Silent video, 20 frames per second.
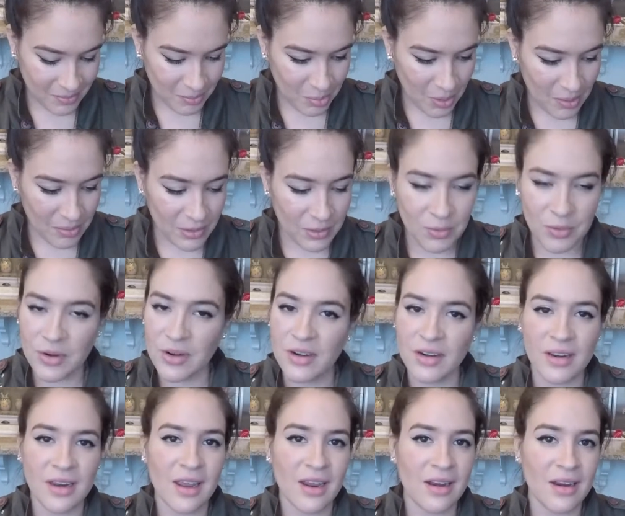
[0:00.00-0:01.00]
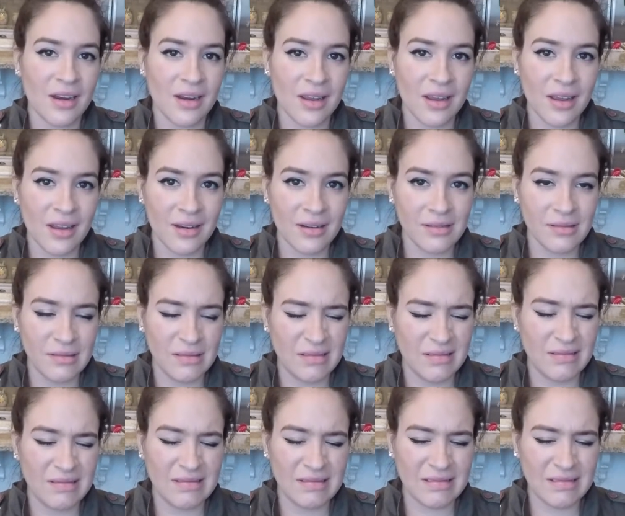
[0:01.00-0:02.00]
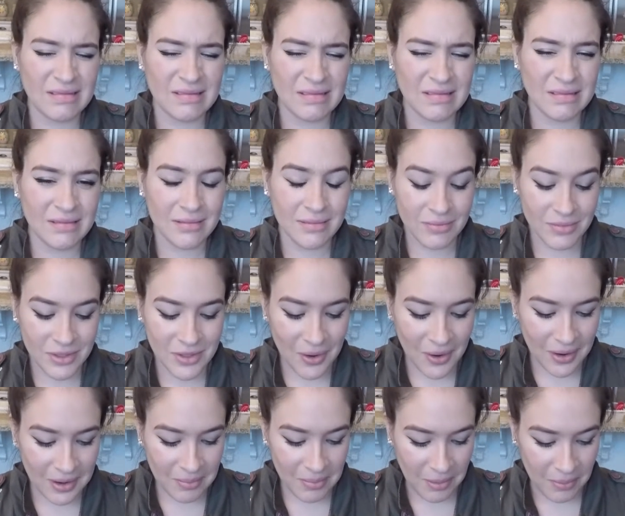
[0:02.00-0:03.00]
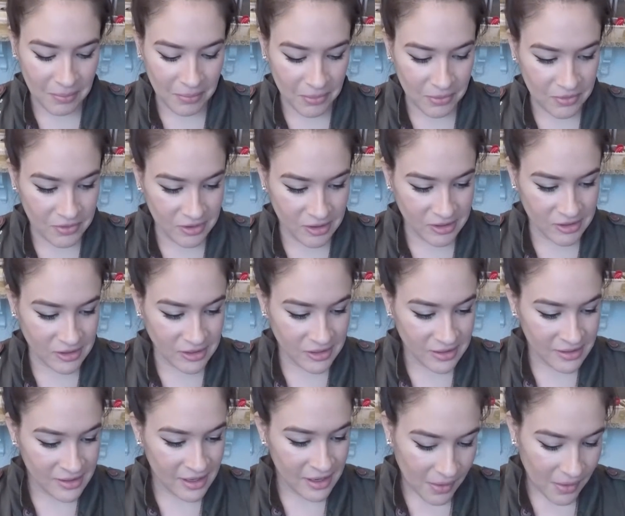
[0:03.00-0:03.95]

Probably wouldn't get it again. I'm sorry, Bump Boosters.